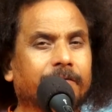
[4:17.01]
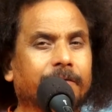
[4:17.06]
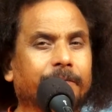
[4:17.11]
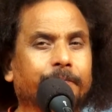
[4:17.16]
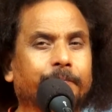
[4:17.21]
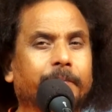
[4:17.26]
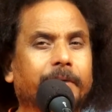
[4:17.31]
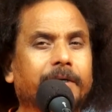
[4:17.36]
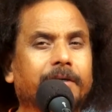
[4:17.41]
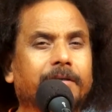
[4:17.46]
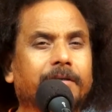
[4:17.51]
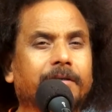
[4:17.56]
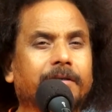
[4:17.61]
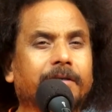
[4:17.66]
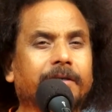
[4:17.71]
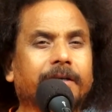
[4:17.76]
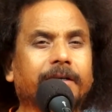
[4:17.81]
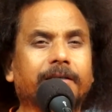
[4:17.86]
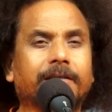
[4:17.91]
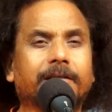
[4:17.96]
And
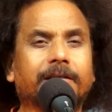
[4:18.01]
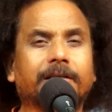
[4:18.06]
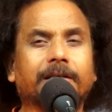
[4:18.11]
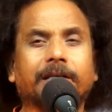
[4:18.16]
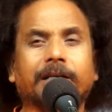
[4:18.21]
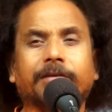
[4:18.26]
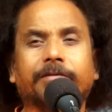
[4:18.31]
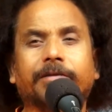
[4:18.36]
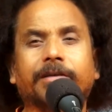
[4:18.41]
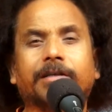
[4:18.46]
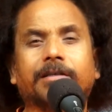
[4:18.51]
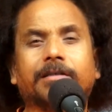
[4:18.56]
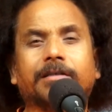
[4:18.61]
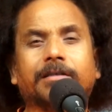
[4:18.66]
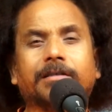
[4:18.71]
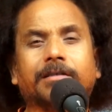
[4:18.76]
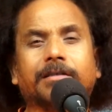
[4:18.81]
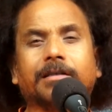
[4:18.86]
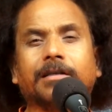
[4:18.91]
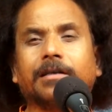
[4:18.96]
birth, death never
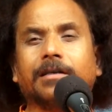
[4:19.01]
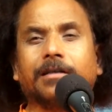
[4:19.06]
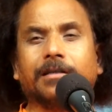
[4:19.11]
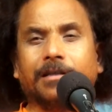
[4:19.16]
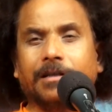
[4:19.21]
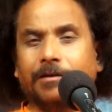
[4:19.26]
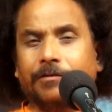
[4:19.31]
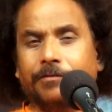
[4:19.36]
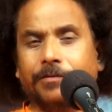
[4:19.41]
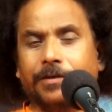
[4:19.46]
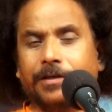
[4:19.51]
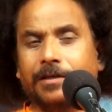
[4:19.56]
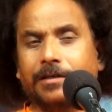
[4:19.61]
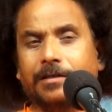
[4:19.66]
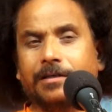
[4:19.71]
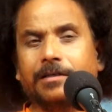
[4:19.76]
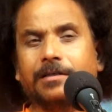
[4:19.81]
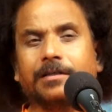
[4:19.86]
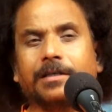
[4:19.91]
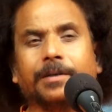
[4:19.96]
exists, then
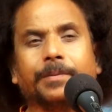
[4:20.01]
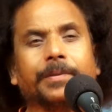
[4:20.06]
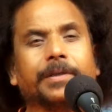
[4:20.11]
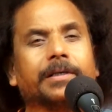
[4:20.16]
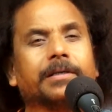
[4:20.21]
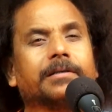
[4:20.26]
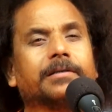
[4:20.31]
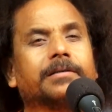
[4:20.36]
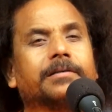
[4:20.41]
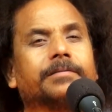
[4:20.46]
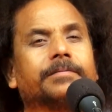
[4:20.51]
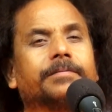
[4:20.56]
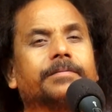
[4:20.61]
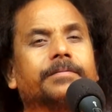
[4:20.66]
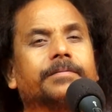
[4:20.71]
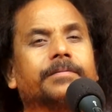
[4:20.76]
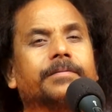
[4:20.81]
fear disappears.